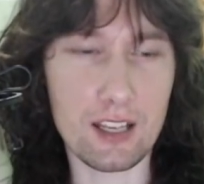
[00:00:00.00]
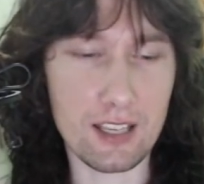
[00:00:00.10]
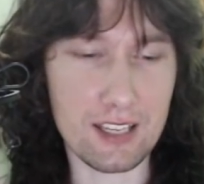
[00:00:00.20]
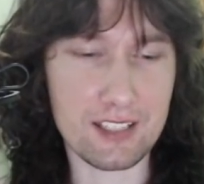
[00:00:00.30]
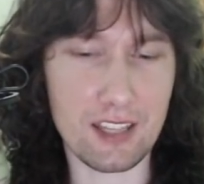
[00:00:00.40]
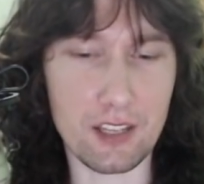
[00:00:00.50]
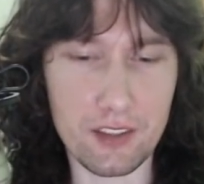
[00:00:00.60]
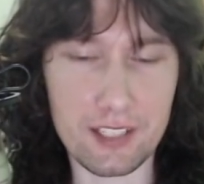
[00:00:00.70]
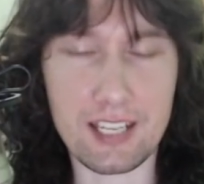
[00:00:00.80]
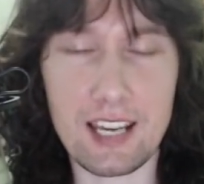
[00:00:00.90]
is that
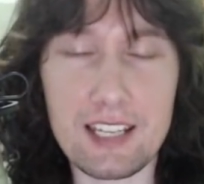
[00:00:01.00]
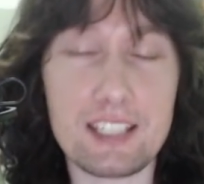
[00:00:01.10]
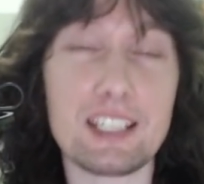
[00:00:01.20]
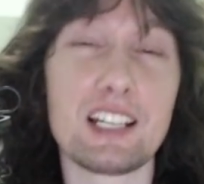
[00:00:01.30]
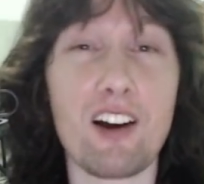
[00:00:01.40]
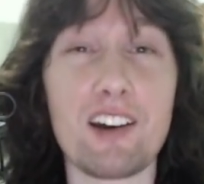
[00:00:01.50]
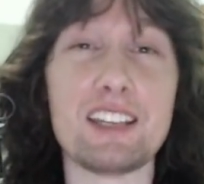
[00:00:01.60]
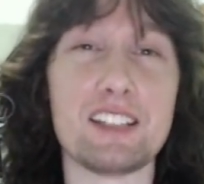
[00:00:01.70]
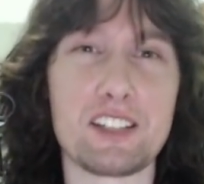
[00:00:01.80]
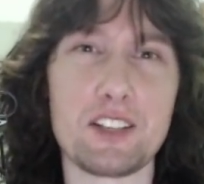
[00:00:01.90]
the tasty
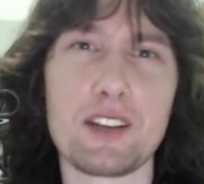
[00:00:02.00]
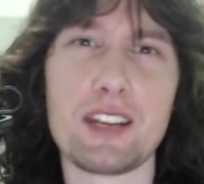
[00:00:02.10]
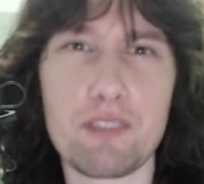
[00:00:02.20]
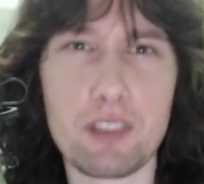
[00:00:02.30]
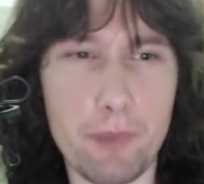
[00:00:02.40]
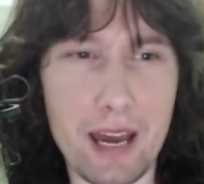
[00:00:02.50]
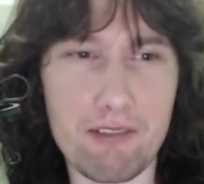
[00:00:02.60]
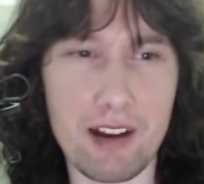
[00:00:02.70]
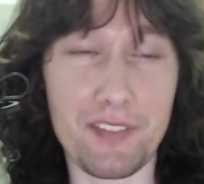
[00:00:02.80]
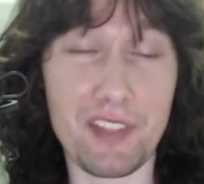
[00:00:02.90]
lines that you can hear in the
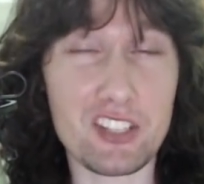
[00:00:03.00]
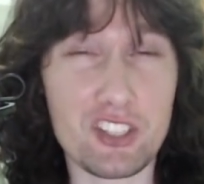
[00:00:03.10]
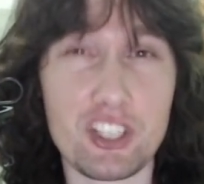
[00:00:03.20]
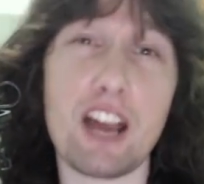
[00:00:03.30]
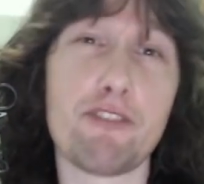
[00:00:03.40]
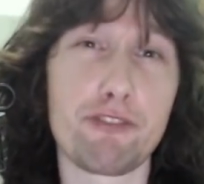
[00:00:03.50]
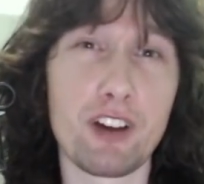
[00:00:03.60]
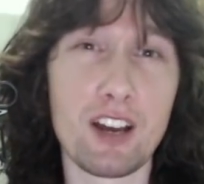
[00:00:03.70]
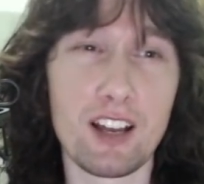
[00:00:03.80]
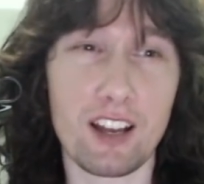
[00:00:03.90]
background, that's Jeff.
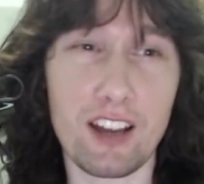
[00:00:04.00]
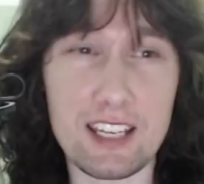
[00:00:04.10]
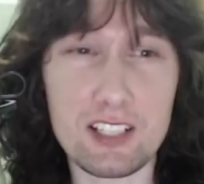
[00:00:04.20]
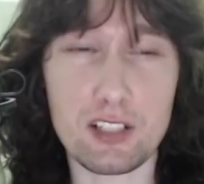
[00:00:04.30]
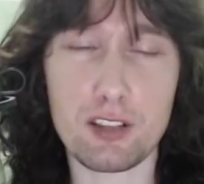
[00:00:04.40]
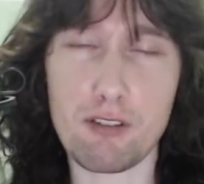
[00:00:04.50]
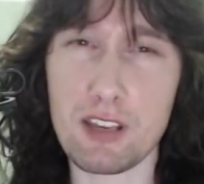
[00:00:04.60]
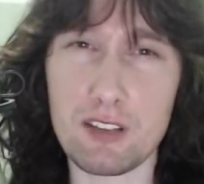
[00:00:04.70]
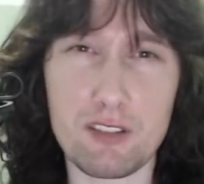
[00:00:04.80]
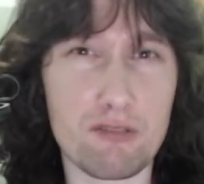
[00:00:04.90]
Like, he's just throwing
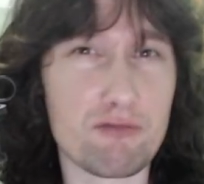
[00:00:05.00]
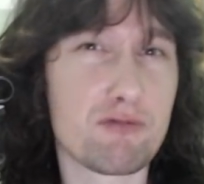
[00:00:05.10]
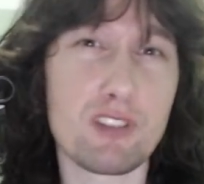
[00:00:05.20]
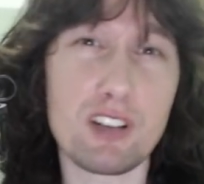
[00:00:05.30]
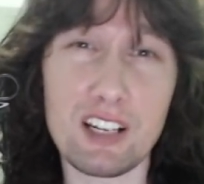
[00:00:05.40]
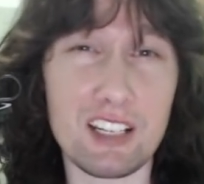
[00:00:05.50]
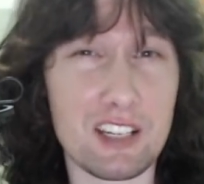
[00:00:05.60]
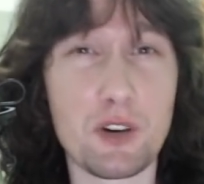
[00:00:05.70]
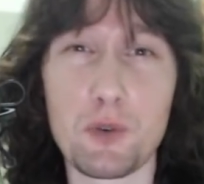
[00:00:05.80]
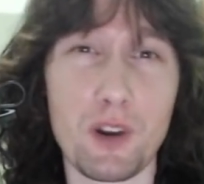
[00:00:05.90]
in some really
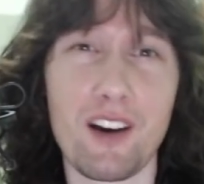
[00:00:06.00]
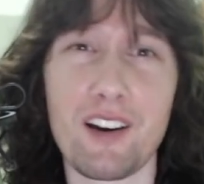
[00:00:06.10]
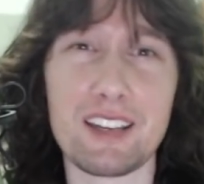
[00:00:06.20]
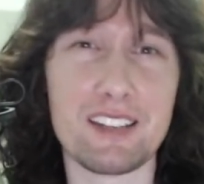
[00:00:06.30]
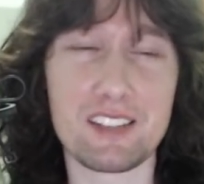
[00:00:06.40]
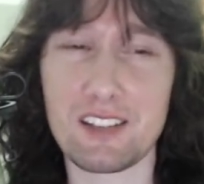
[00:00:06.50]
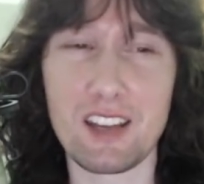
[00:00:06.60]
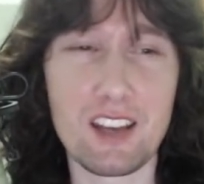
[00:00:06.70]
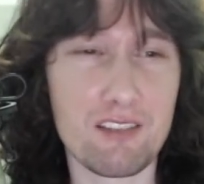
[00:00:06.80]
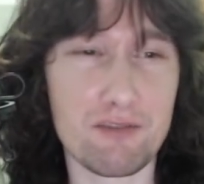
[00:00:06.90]
cool lines,
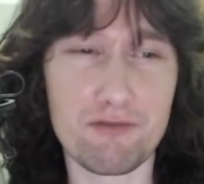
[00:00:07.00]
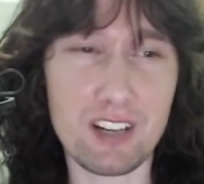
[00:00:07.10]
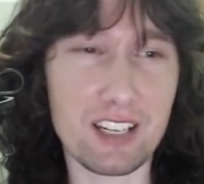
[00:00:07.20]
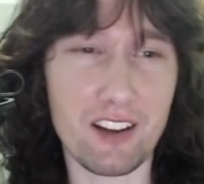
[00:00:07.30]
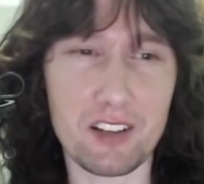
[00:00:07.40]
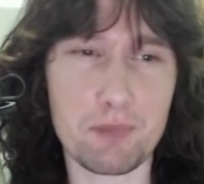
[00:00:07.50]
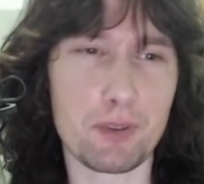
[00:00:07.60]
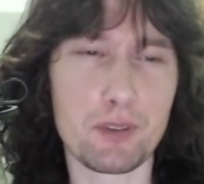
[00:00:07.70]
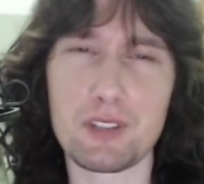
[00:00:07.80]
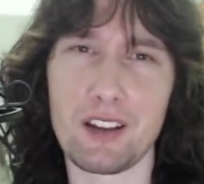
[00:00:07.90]
really nice
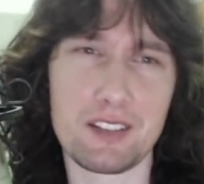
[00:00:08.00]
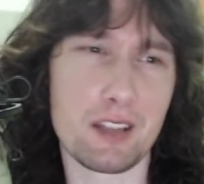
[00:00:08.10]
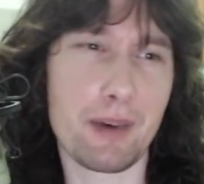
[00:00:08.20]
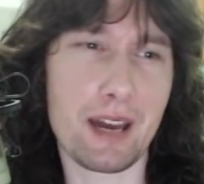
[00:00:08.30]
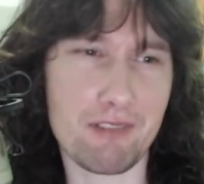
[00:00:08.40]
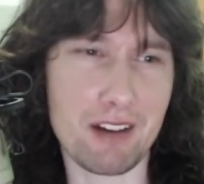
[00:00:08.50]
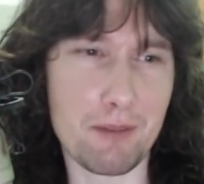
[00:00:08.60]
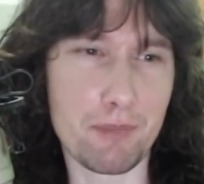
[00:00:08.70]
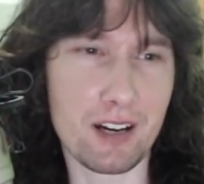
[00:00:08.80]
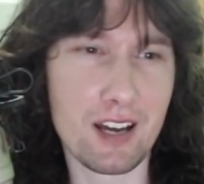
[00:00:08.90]
blues lines in the
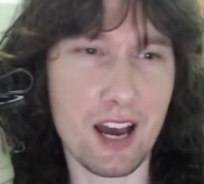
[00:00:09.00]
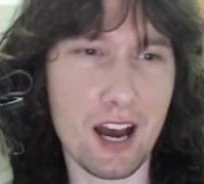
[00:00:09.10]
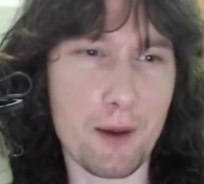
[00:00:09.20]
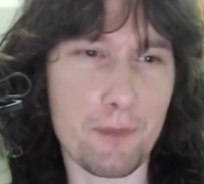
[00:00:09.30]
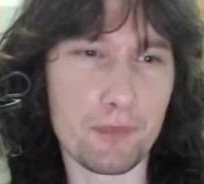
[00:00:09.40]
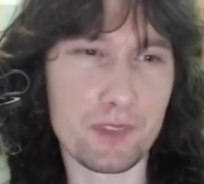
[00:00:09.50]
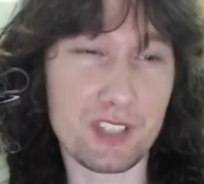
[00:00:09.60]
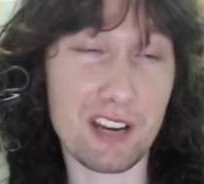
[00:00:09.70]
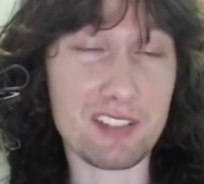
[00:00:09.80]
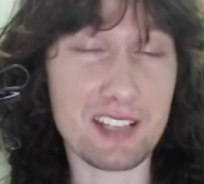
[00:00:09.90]
background. But
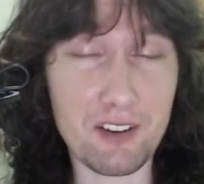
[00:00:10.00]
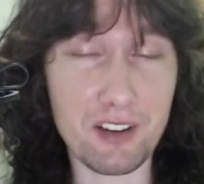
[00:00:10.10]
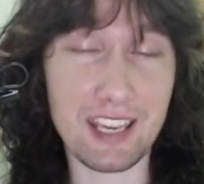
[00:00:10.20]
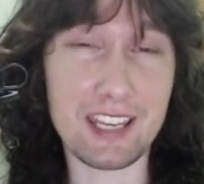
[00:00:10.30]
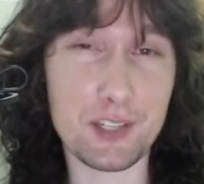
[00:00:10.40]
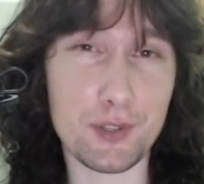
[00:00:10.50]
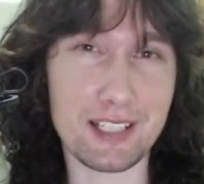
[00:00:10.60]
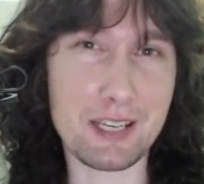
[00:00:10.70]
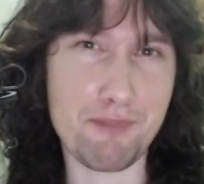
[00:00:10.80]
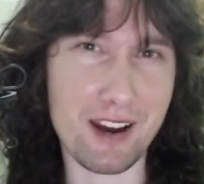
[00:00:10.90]
Jeff's now going to get into his
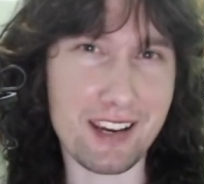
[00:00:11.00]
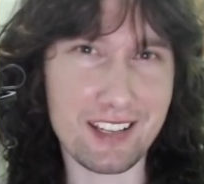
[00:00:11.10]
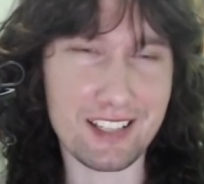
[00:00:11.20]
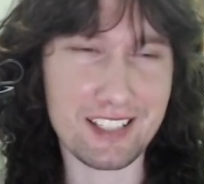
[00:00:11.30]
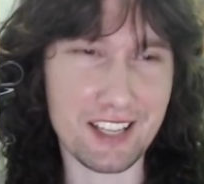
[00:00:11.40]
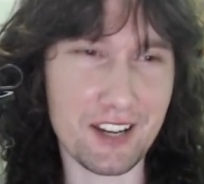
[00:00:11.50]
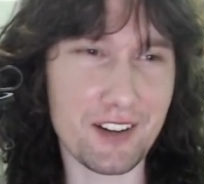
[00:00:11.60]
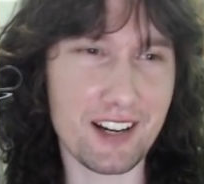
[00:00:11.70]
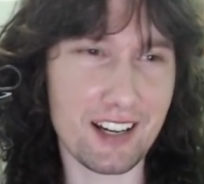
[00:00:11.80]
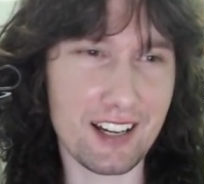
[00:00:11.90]
lead break.
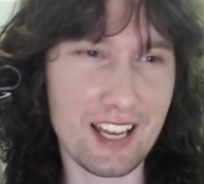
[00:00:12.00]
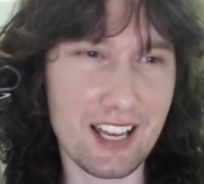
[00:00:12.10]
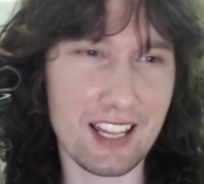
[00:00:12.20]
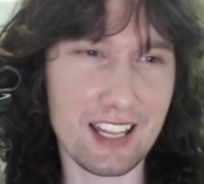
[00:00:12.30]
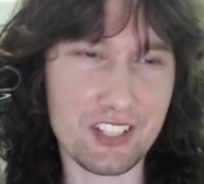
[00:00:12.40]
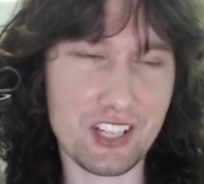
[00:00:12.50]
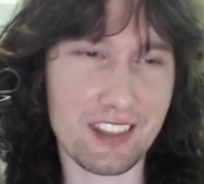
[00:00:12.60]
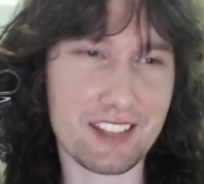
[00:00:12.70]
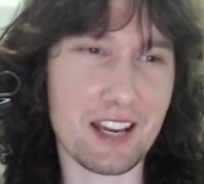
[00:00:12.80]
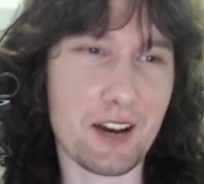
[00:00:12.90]
So let's check
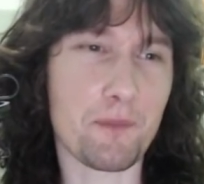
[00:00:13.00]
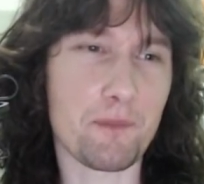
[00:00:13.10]
this out.